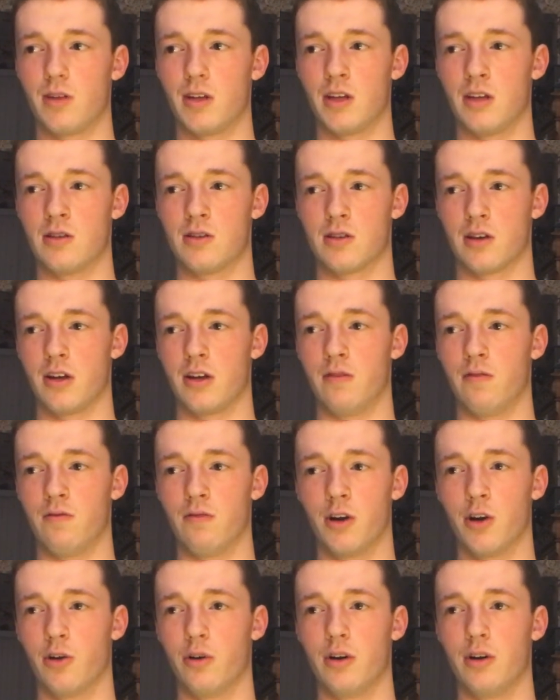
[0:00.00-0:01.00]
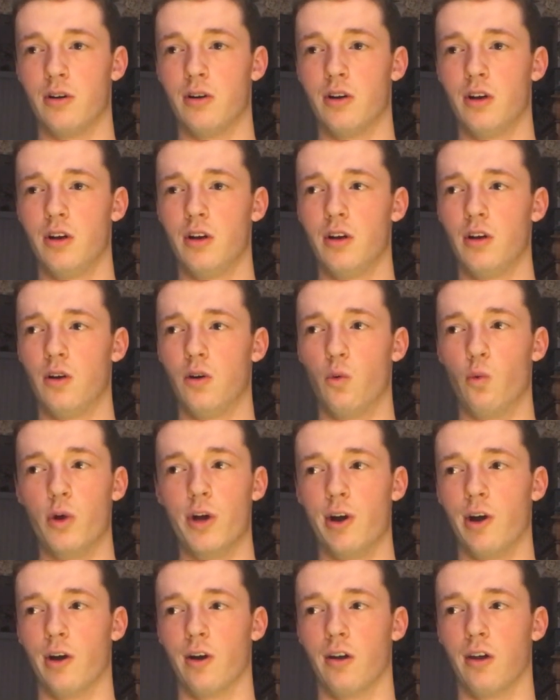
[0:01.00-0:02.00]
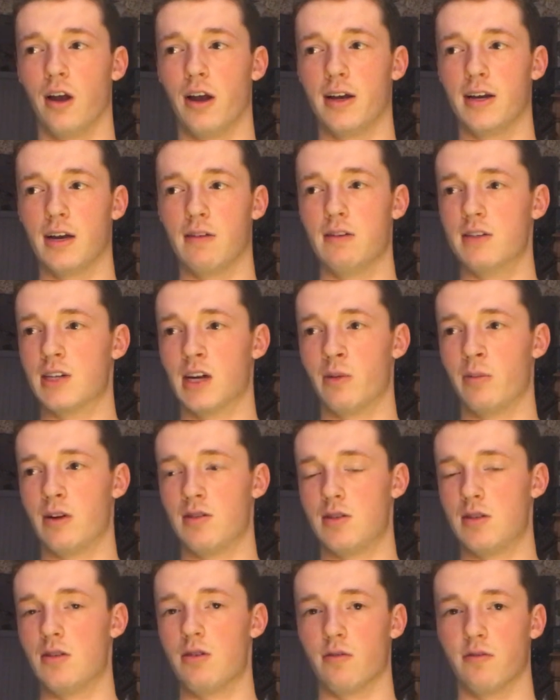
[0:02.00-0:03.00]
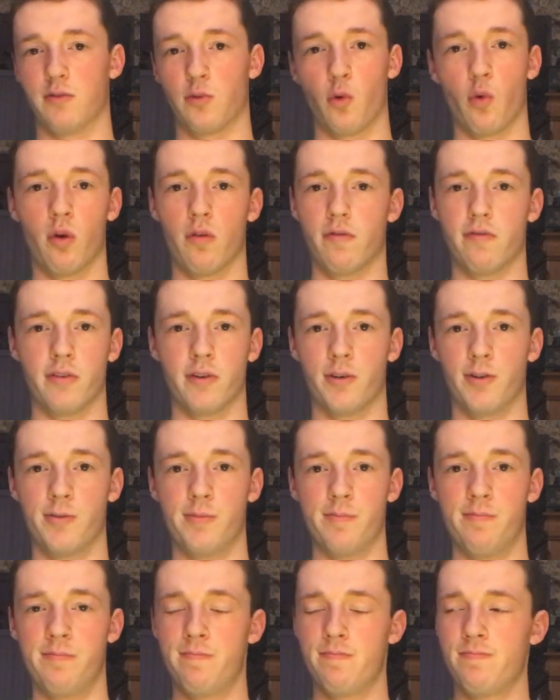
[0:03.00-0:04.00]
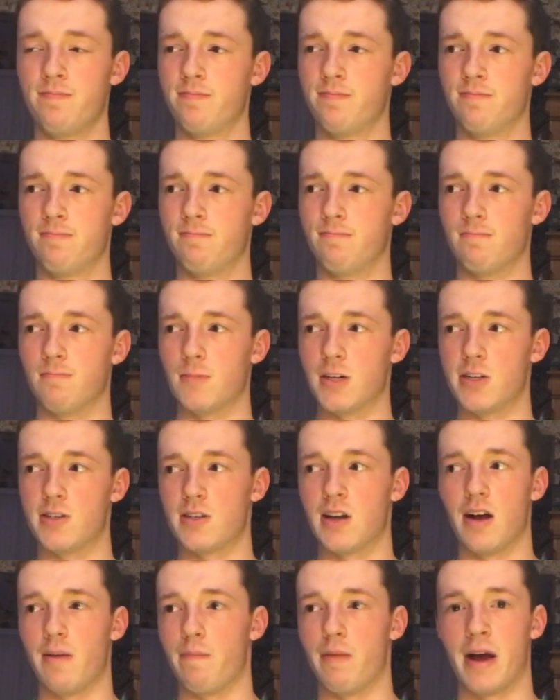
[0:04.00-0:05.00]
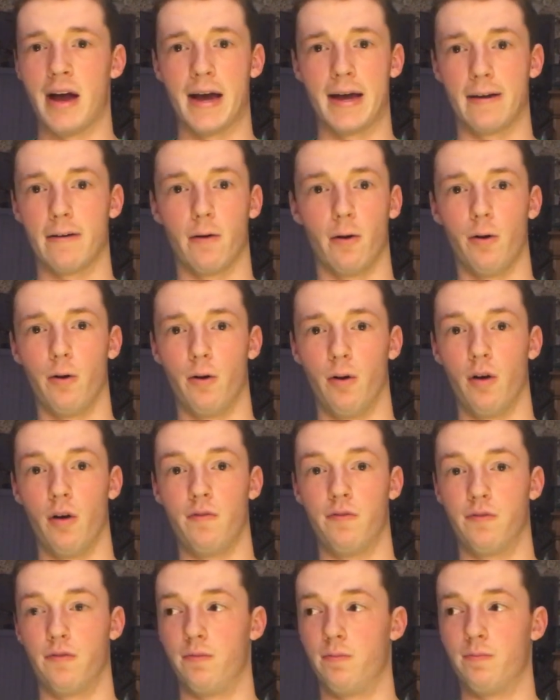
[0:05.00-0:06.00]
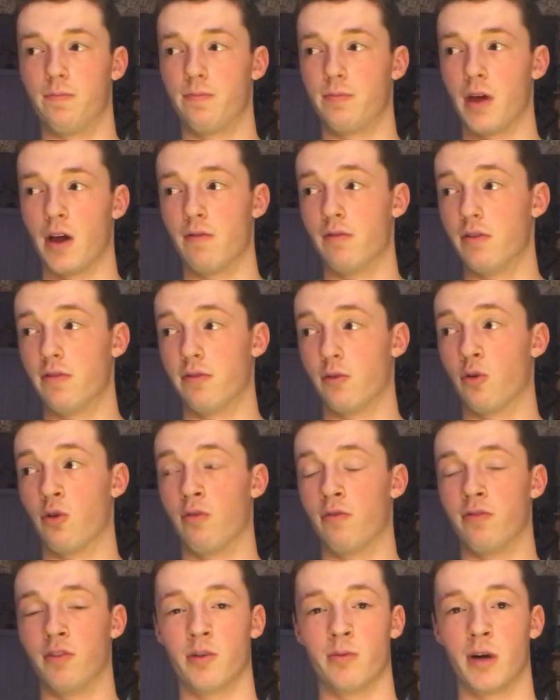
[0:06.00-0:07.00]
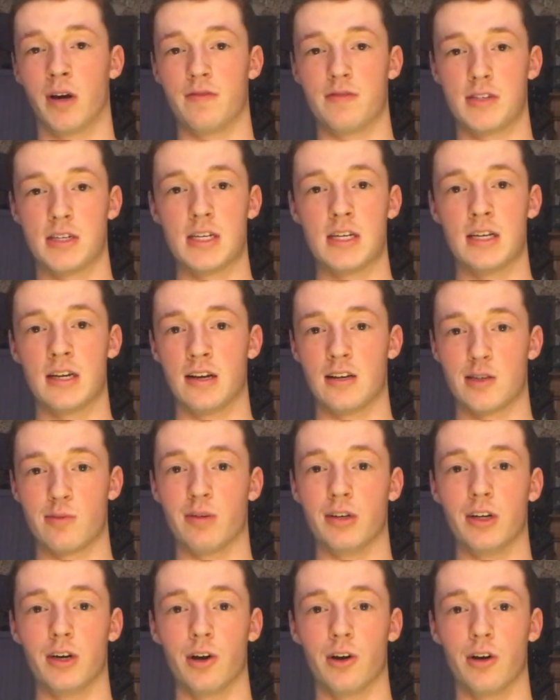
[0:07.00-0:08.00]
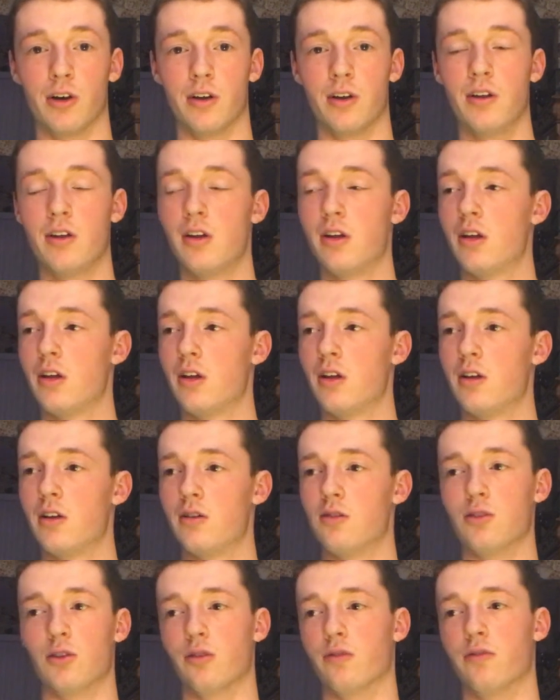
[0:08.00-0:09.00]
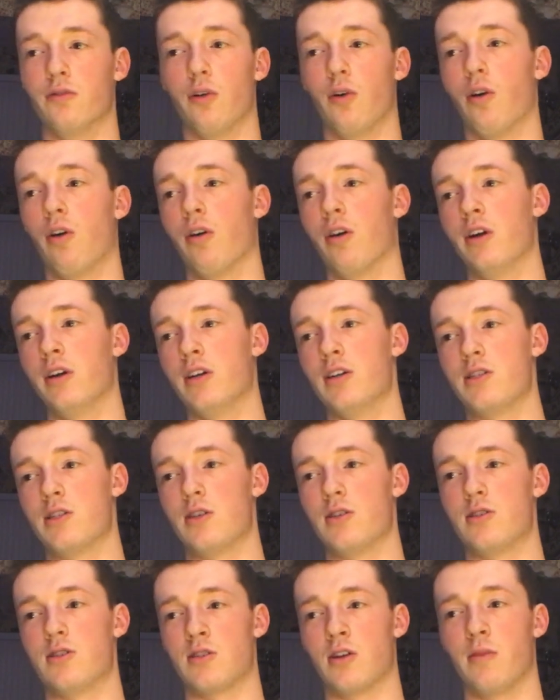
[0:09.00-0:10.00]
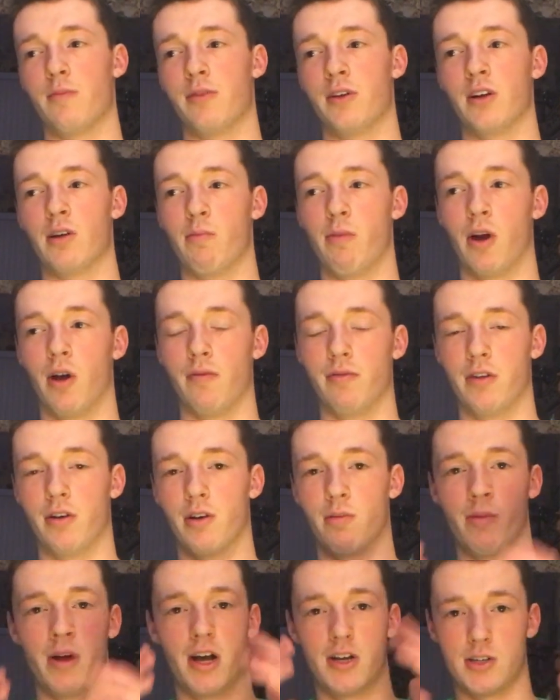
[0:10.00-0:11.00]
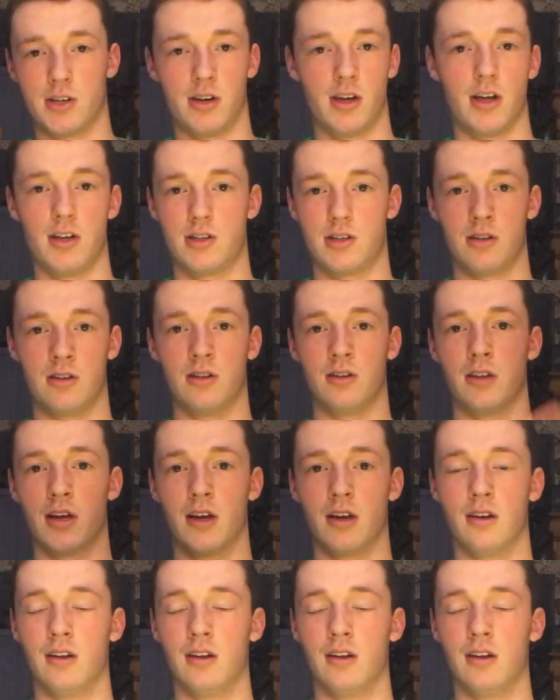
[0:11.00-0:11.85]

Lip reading: is like very weird. Like, every time I see a foreign film, it's not bad at all. Every foreign film I've seen has been good so far, and it's just something about their imagination